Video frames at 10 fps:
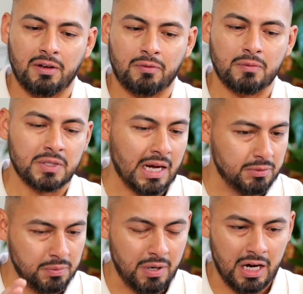From top
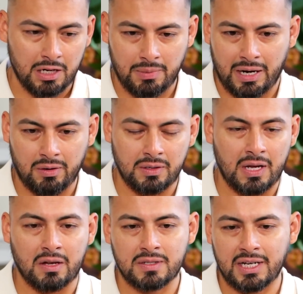to bottom,
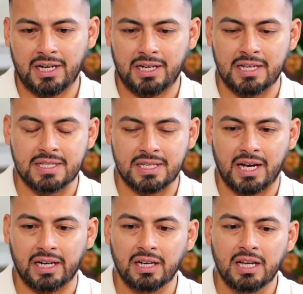outside and
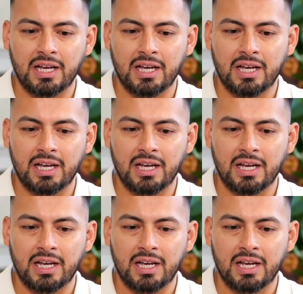inside,